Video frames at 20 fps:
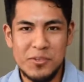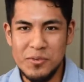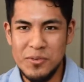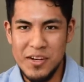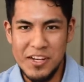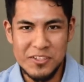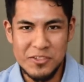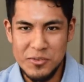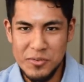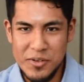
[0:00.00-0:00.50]
to
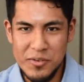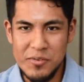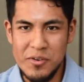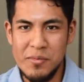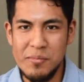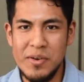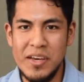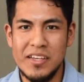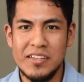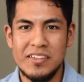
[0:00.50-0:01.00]
graduate with
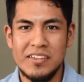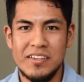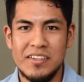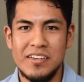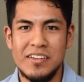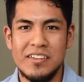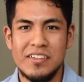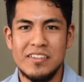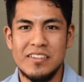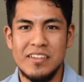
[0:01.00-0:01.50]
a
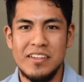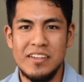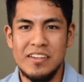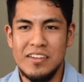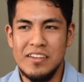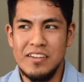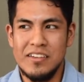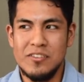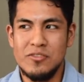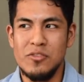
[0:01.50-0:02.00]
master's,
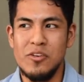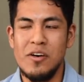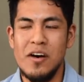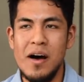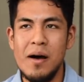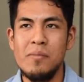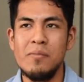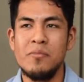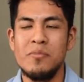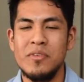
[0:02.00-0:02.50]
and so
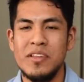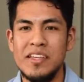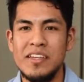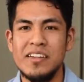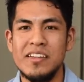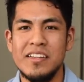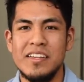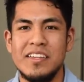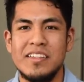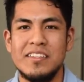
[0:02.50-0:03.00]
I'm
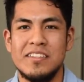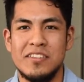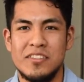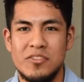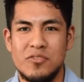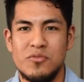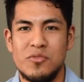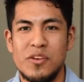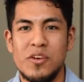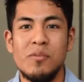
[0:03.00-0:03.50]
literally
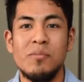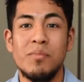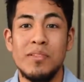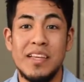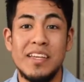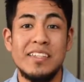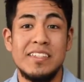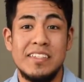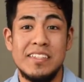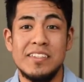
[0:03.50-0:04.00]

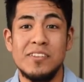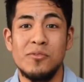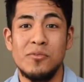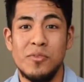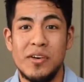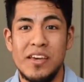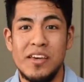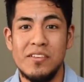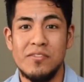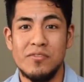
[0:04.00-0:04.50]
trailblazing the
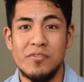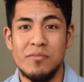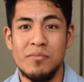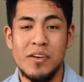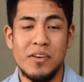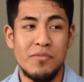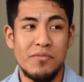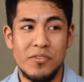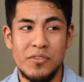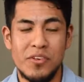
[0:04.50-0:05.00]
way for
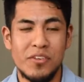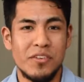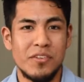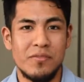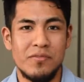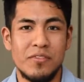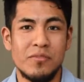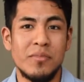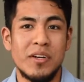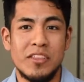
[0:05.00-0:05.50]
my
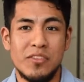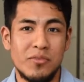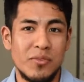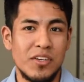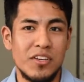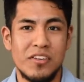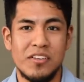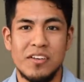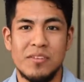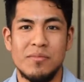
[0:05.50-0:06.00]

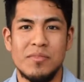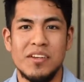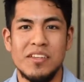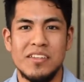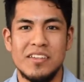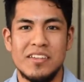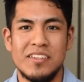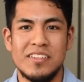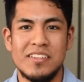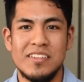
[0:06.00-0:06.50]
three younger
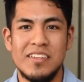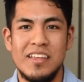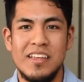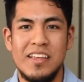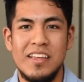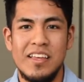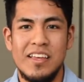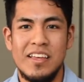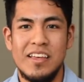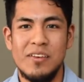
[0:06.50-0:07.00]
brothers,
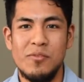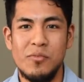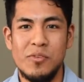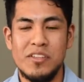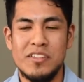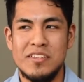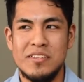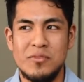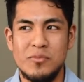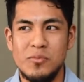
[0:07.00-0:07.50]

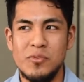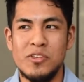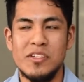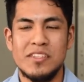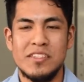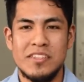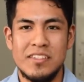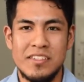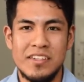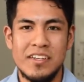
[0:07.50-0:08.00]
which
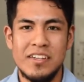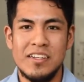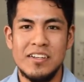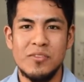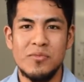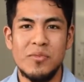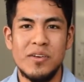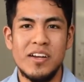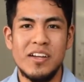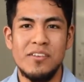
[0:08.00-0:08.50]
was done
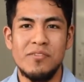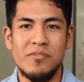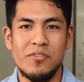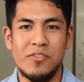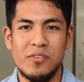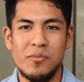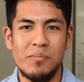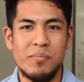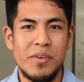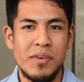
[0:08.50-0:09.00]
already
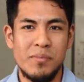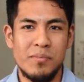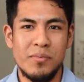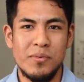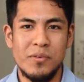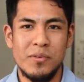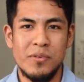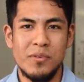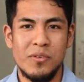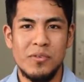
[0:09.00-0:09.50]
for the
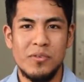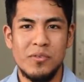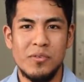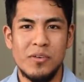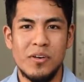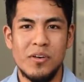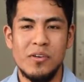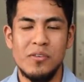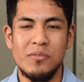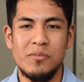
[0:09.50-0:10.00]
people who
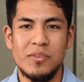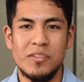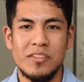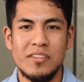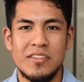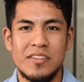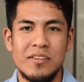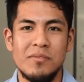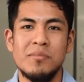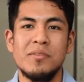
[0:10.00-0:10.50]
are
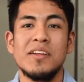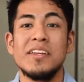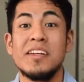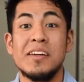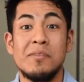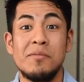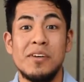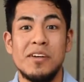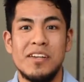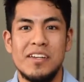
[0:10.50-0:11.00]
always complaining
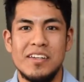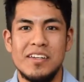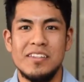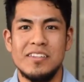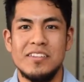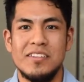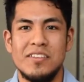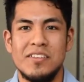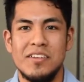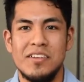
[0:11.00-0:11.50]
about
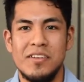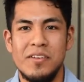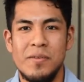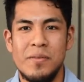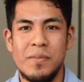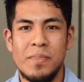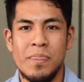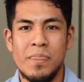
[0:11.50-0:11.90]
us, you know?